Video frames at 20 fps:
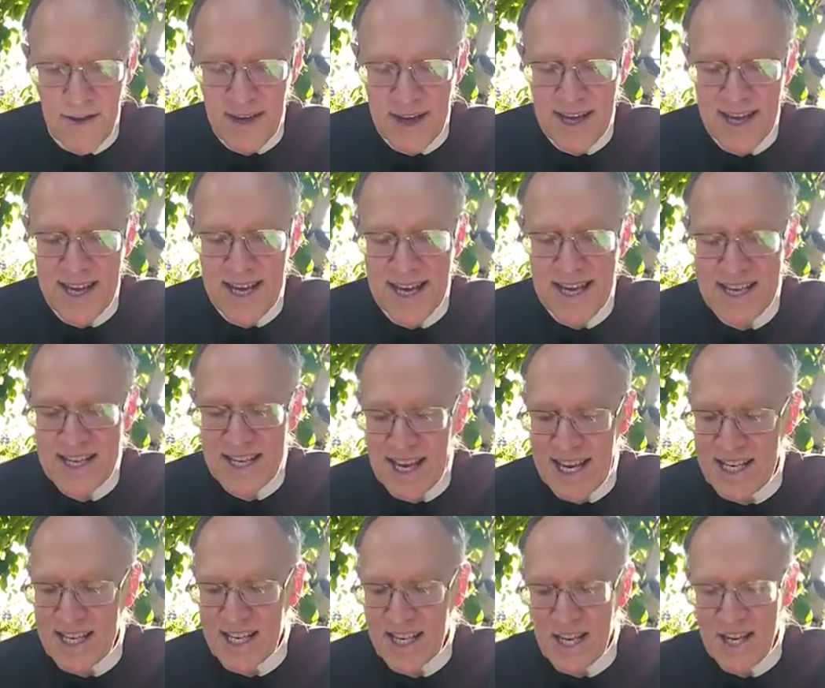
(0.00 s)
he's
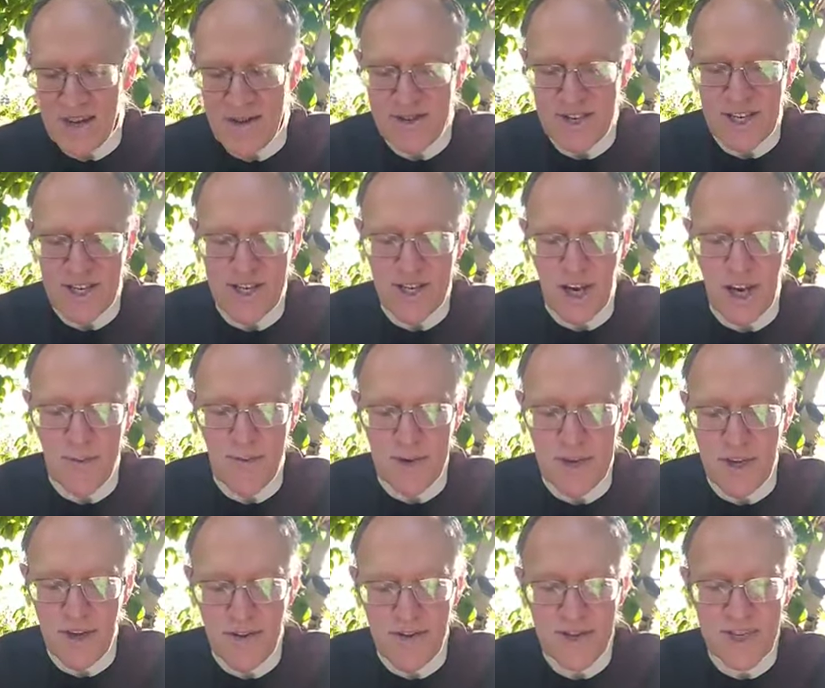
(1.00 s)
accusing Job.
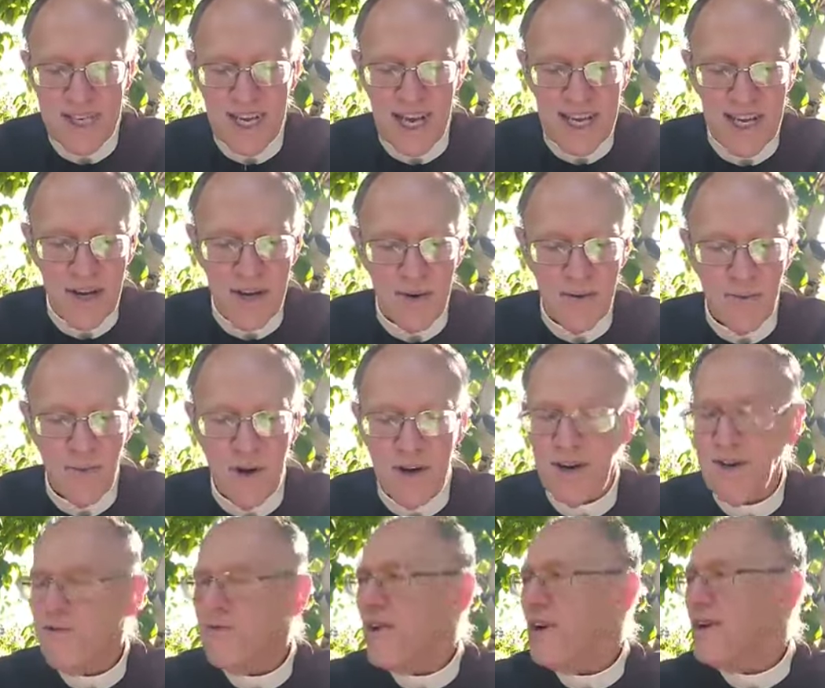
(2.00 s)
You said, look, what
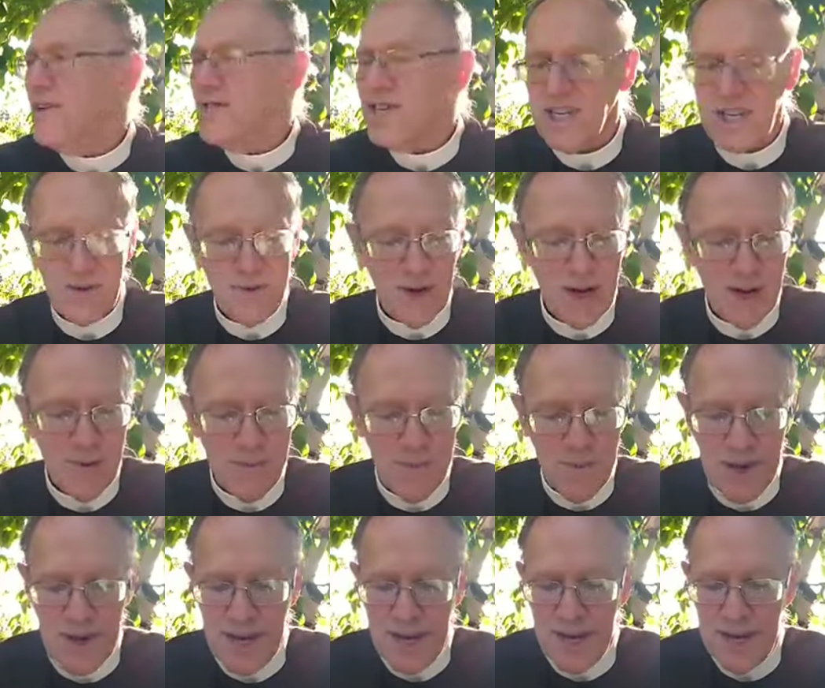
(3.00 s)
advantage would it
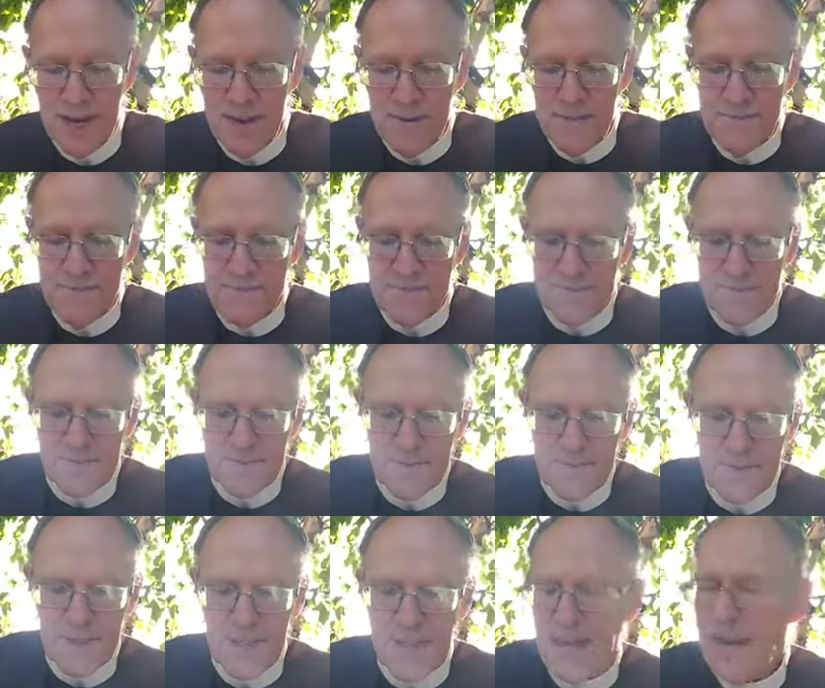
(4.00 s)
be
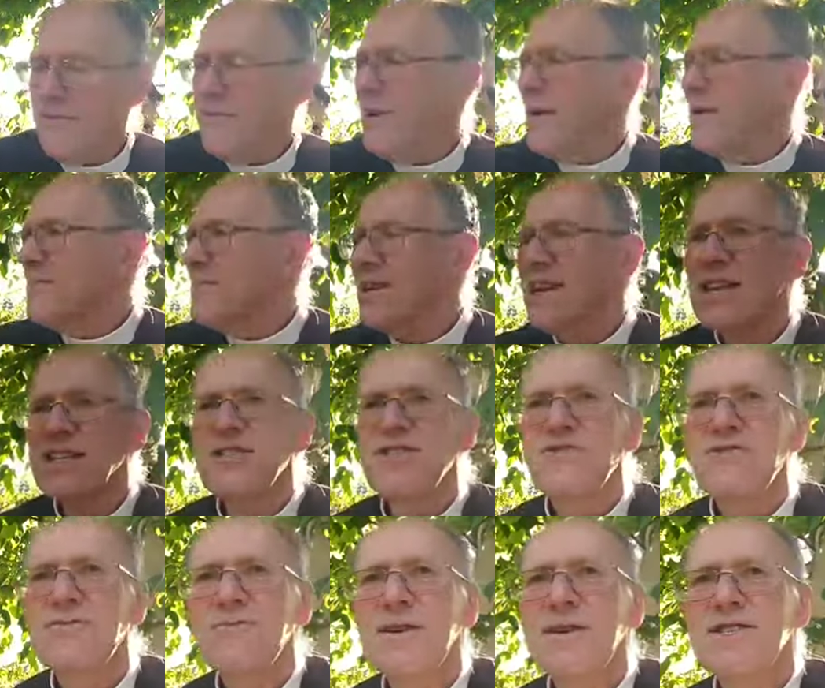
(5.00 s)
if I'm cleansed
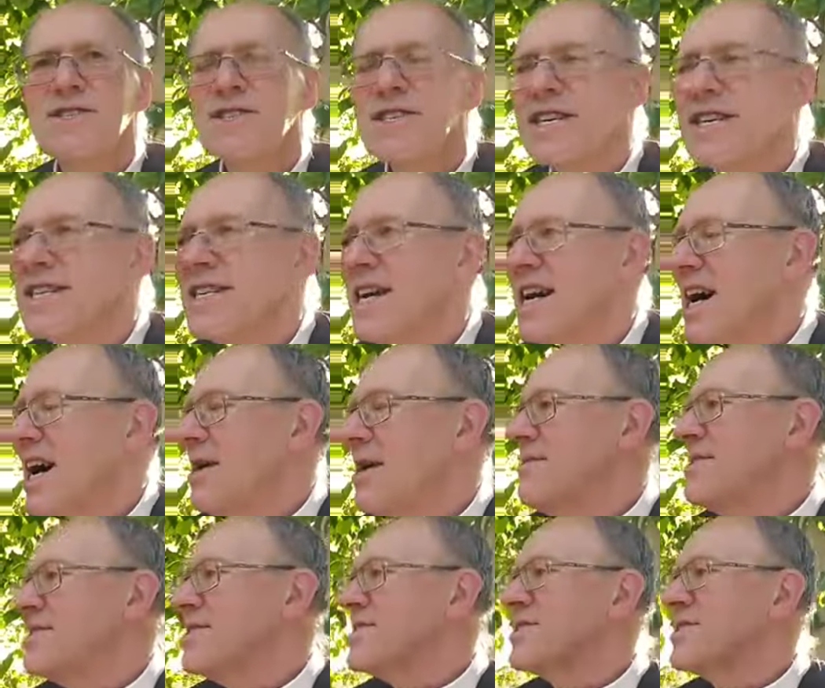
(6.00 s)
from my sin? I'm
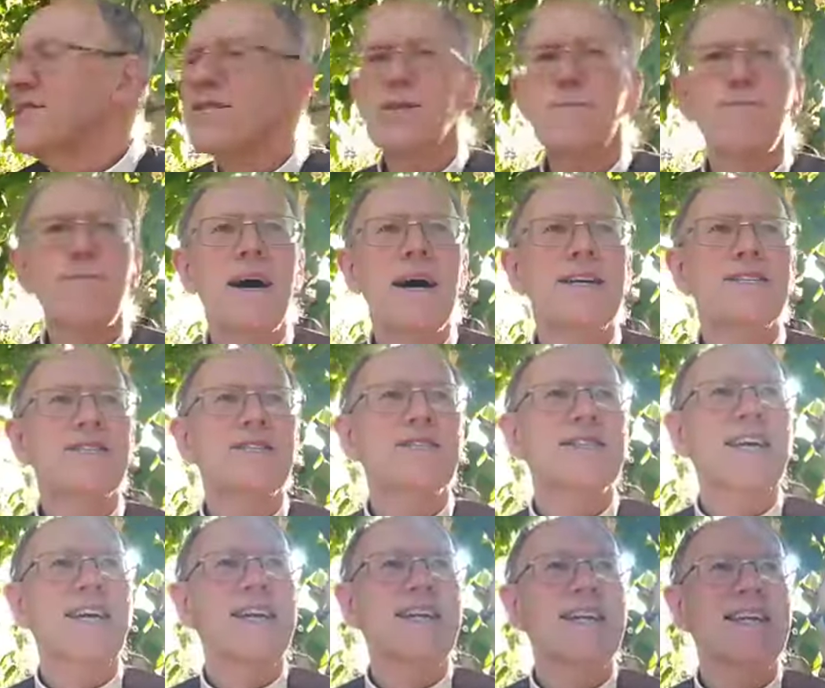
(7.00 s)
in such a bad
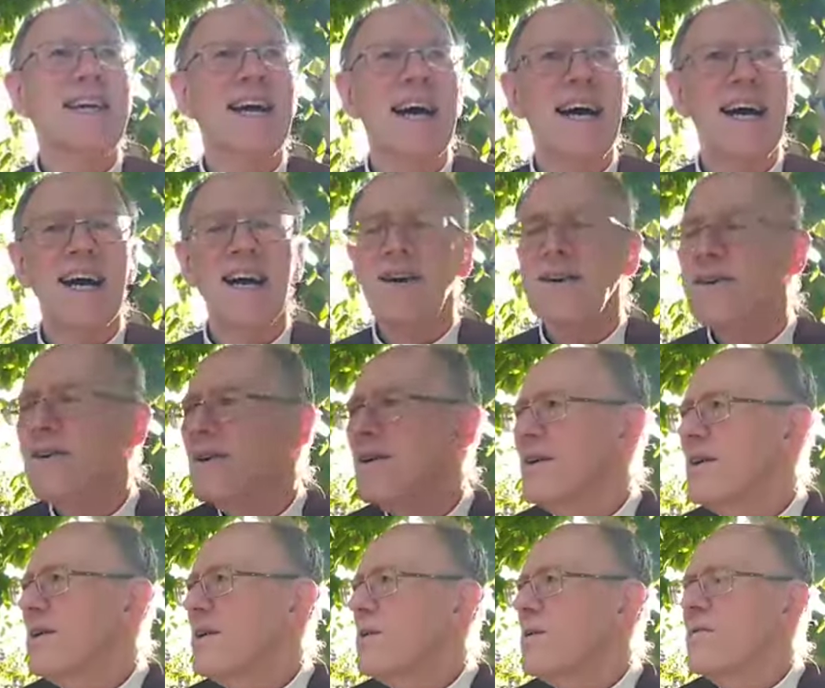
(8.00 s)
state now.
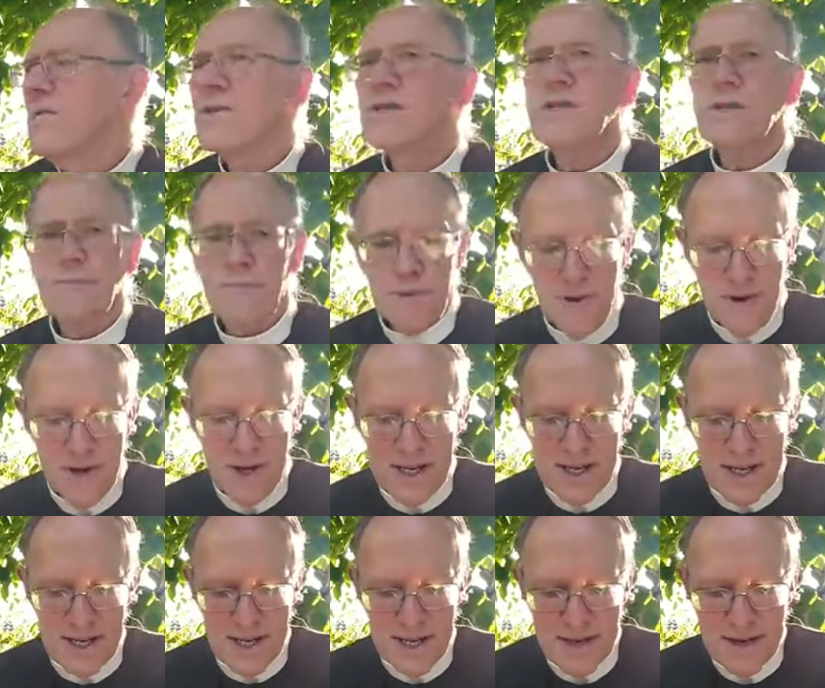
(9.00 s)
What's the
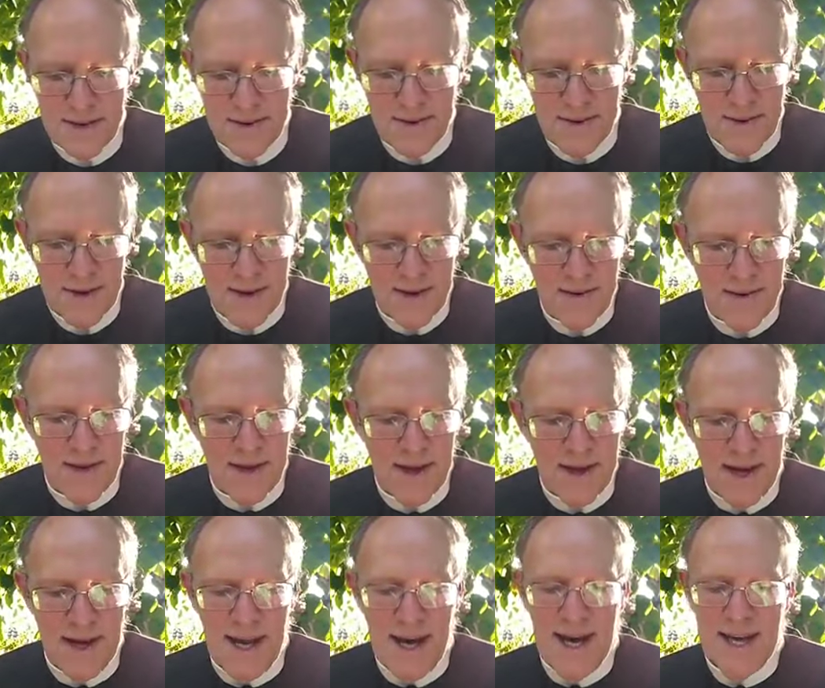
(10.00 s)
point?
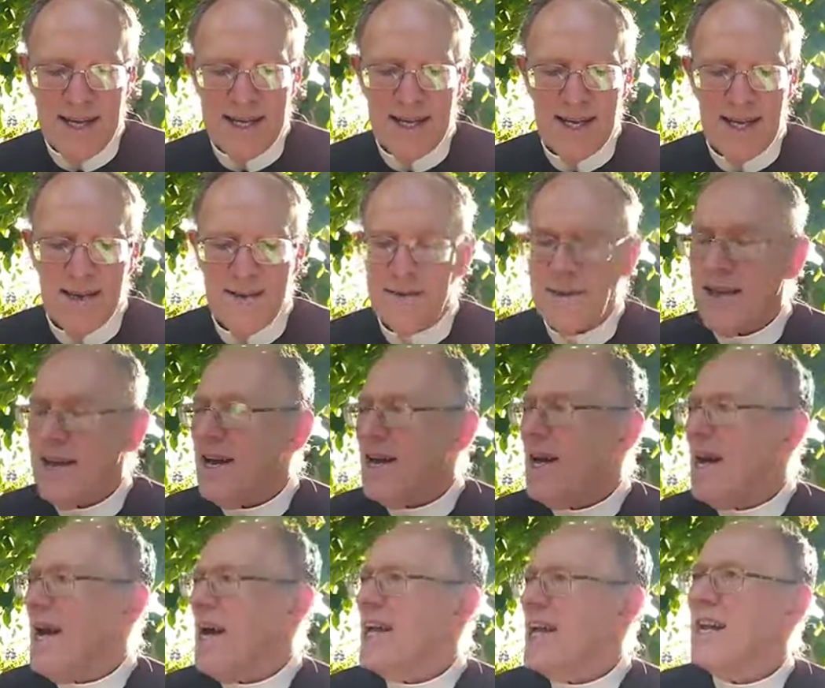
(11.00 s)
And
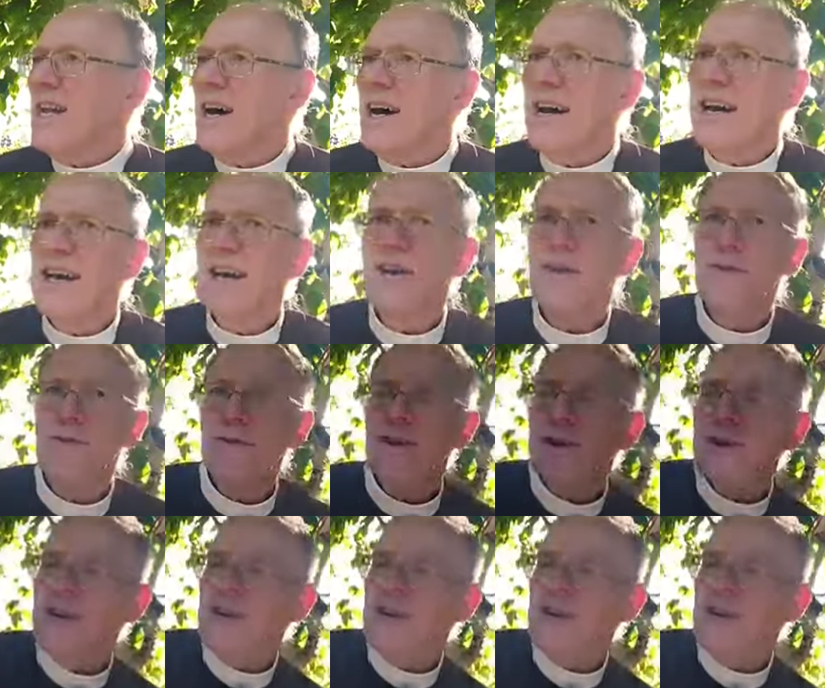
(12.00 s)
Elihu,